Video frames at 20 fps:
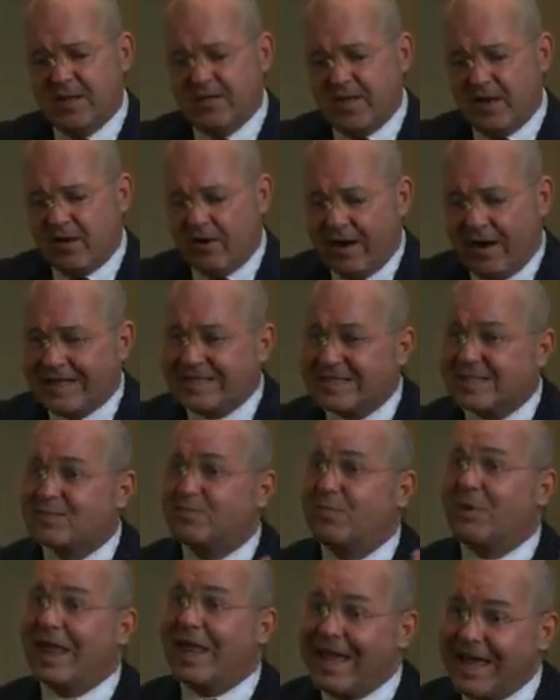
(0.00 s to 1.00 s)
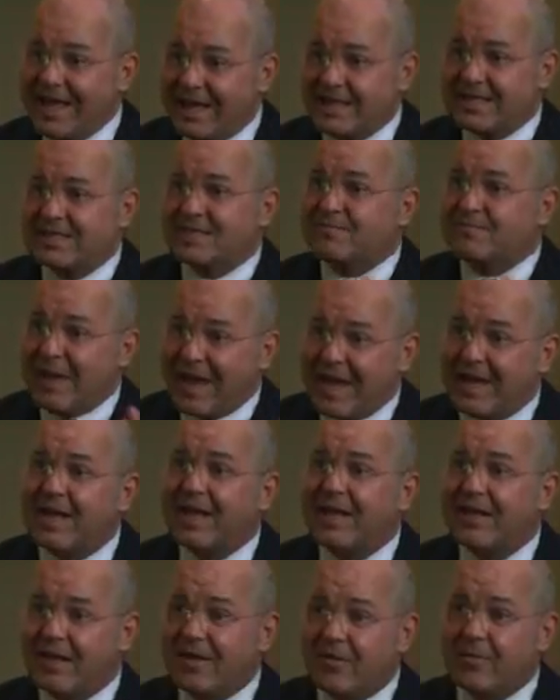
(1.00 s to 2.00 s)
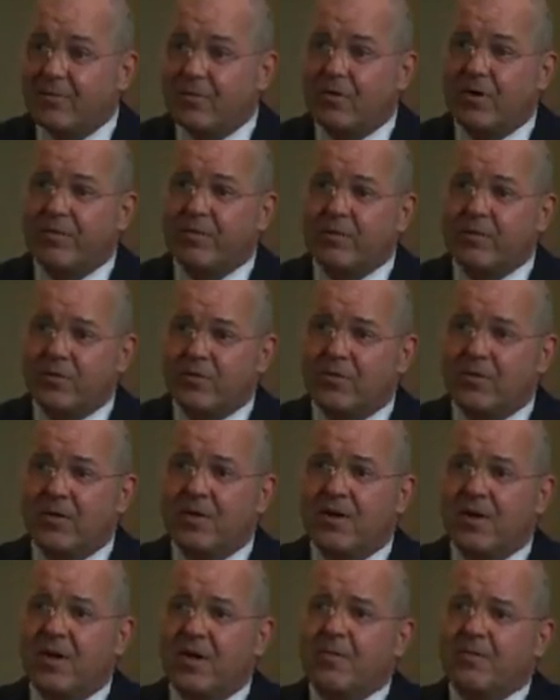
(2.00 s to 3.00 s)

that are expanding their employment pool,